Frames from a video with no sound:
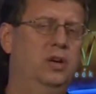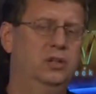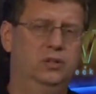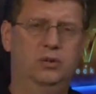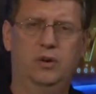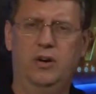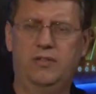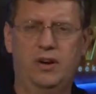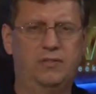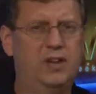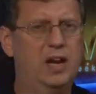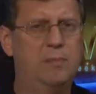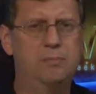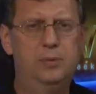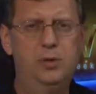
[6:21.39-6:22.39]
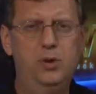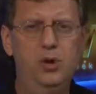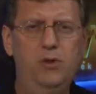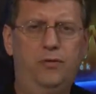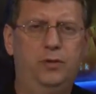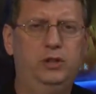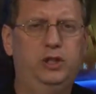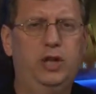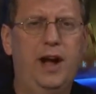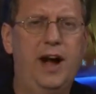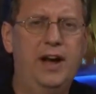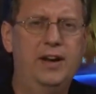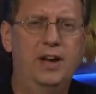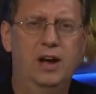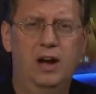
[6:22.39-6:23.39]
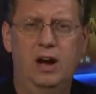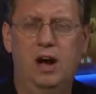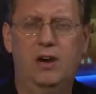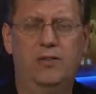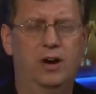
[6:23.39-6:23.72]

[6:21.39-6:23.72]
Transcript: so I've got a beautiful shot of,